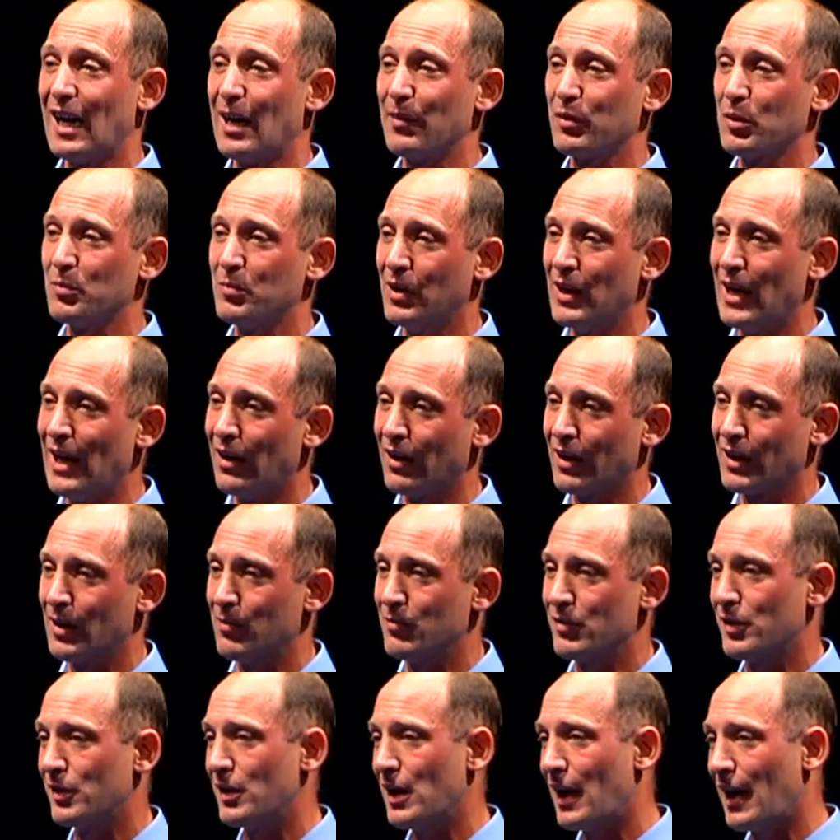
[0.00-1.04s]
than optimal
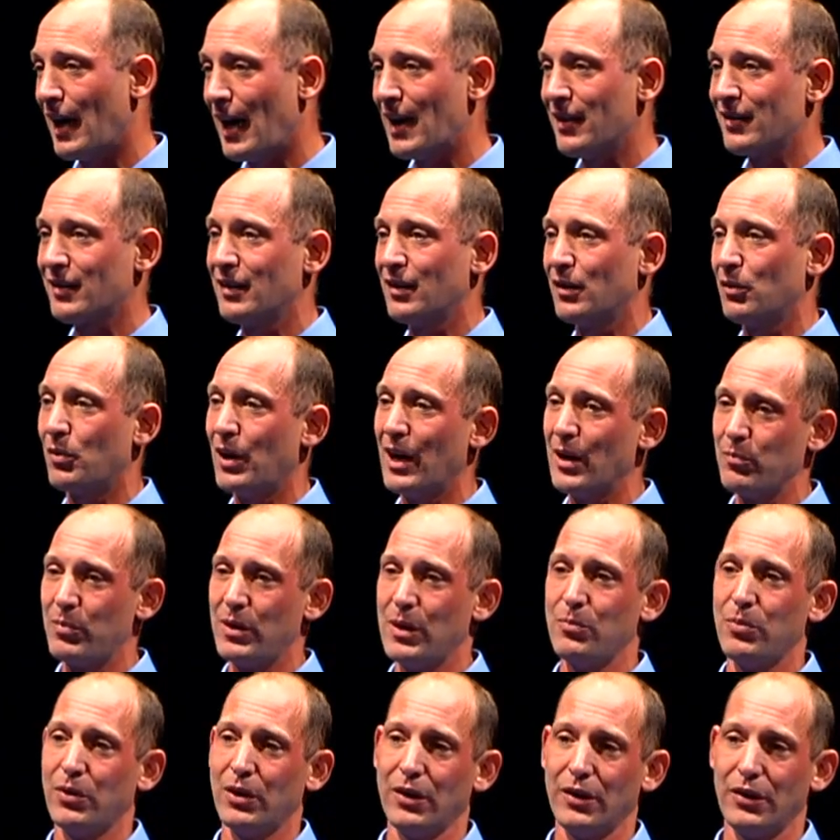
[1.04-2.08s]
outcomes. You're not asking the right
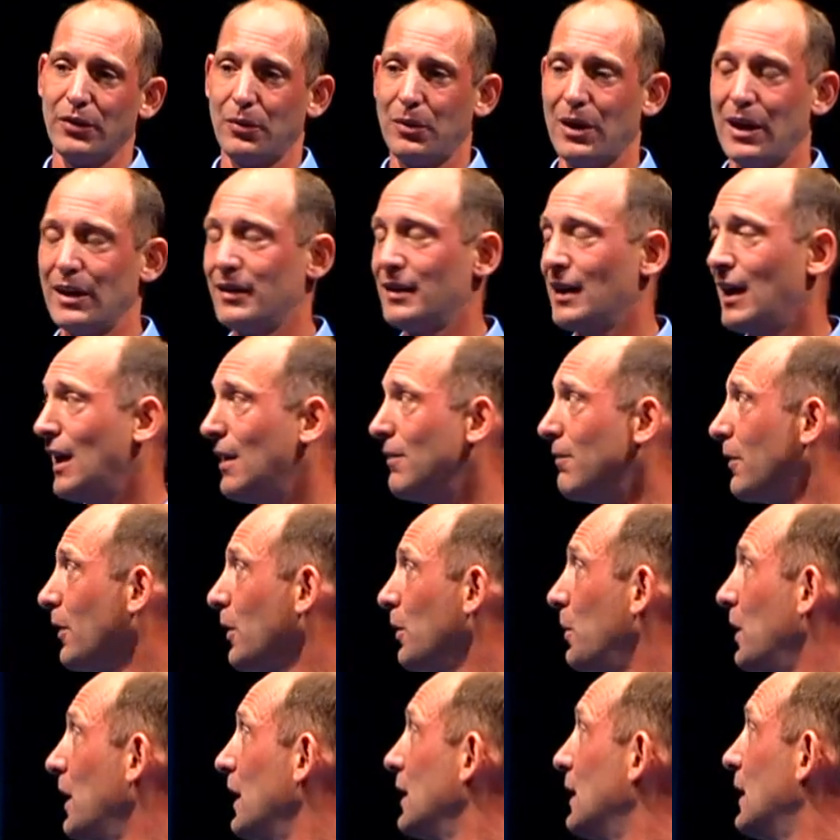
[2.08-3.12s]
people at the right time for
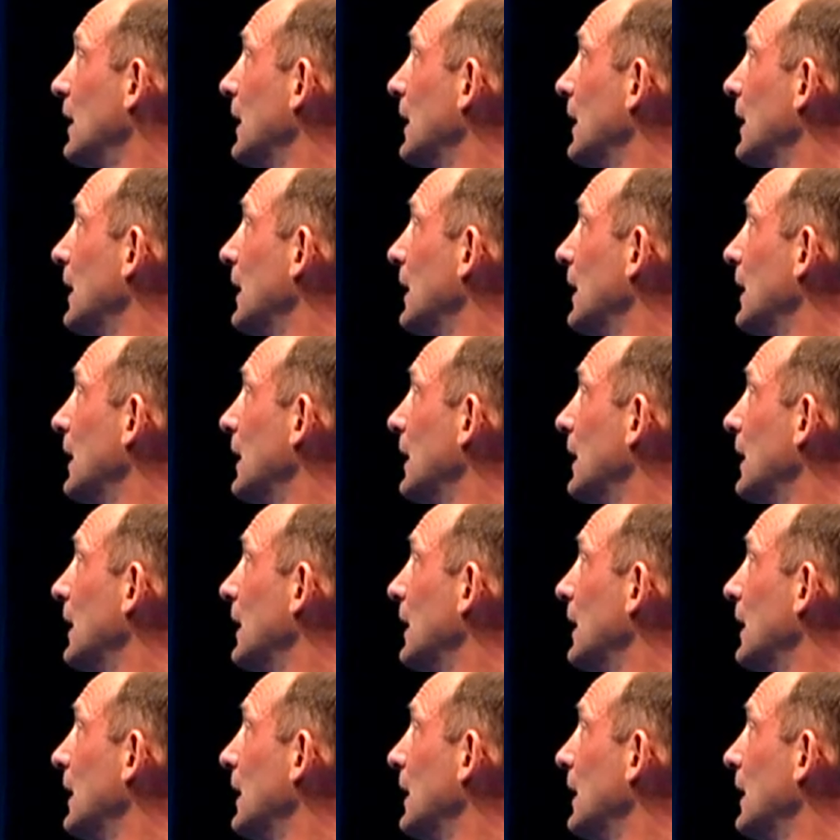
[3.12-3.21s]
the right